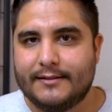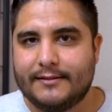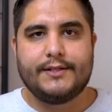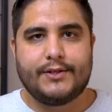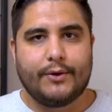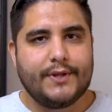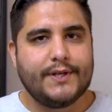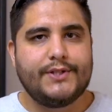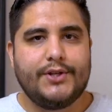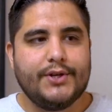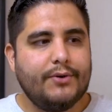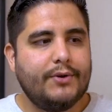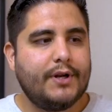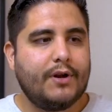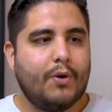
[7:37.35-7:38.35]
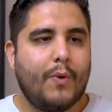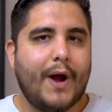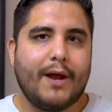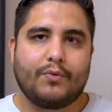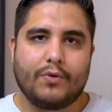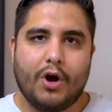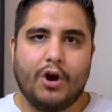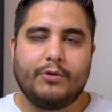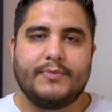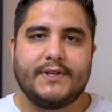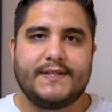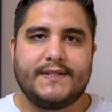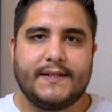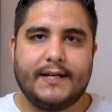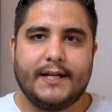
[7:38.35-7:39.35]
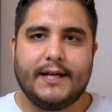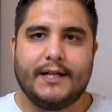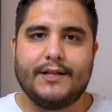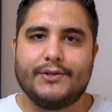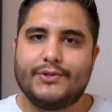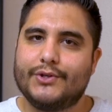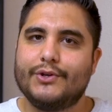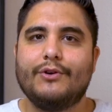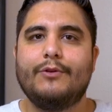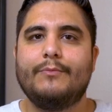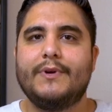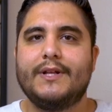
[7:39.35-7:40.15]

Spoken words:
So this dude in a white robe is sitting in the tomb